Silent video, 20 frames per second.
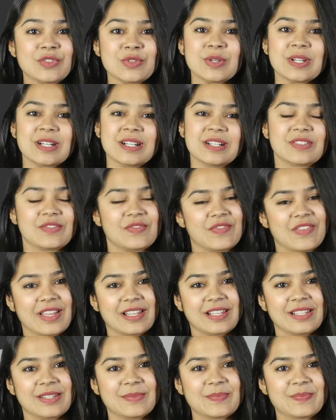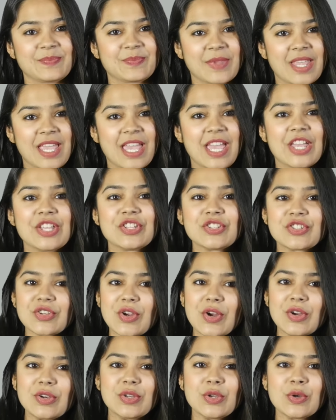to earn well.
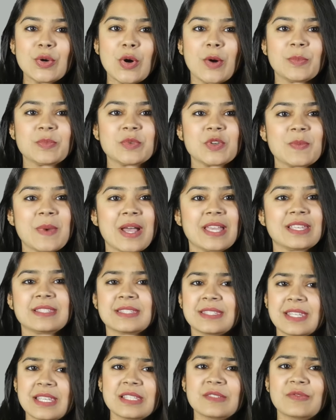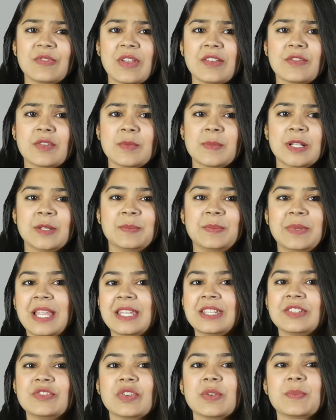Ensure you optimize this favorable
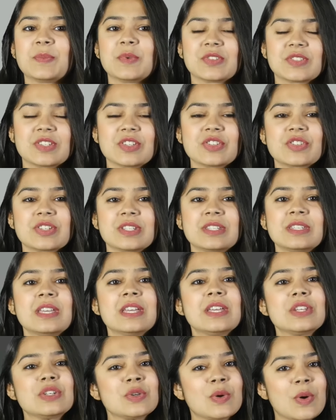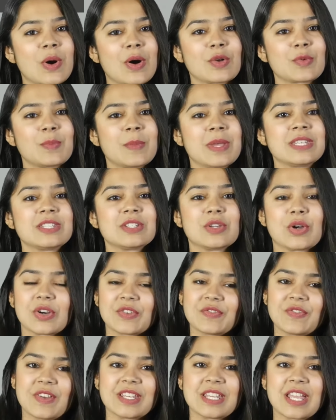planetary position to augment your
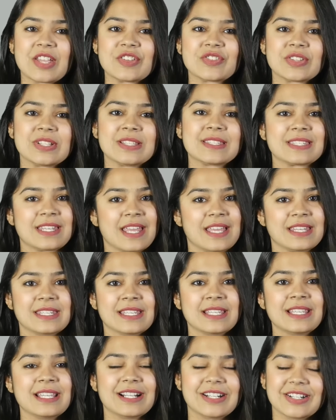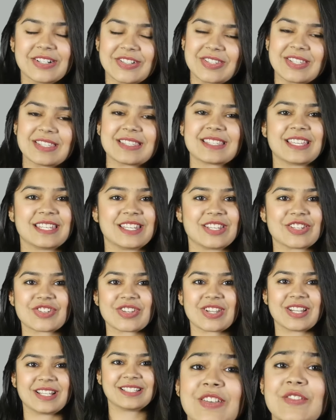financial standing, urges
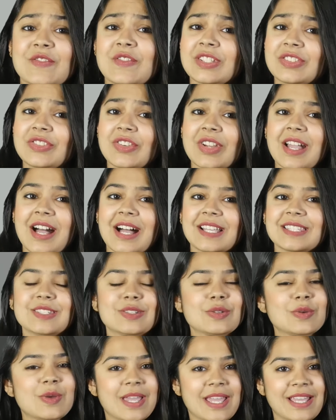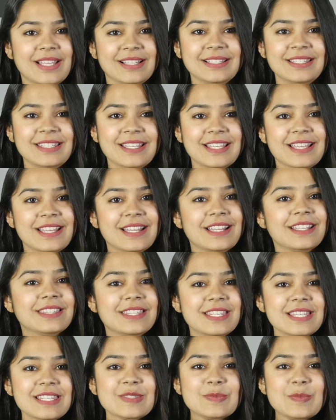Ganesha. With regards to health,
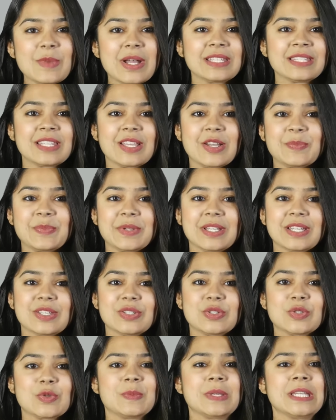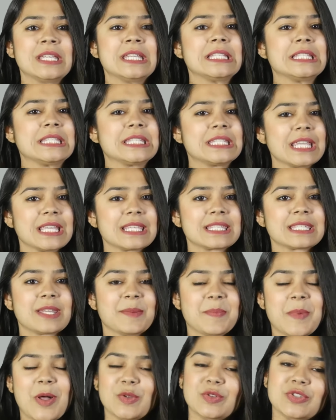this month appears to be just
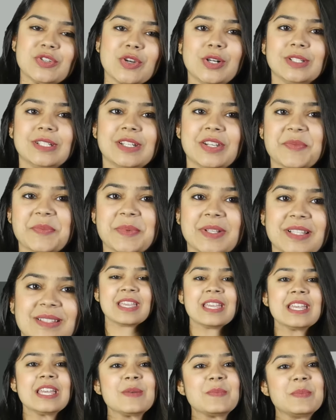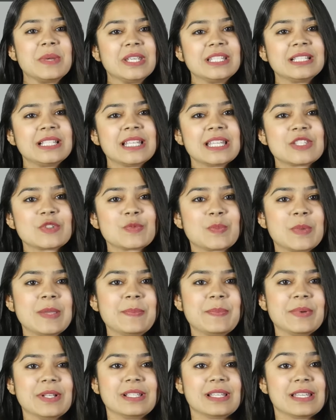about tolerable. Middle-aged
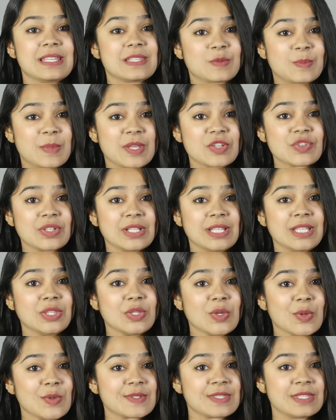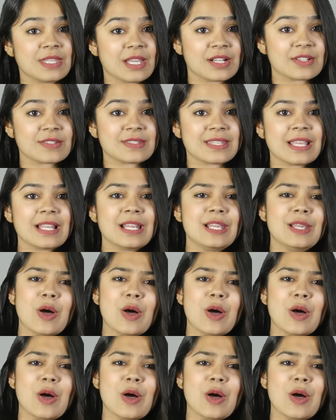people, especially those nursing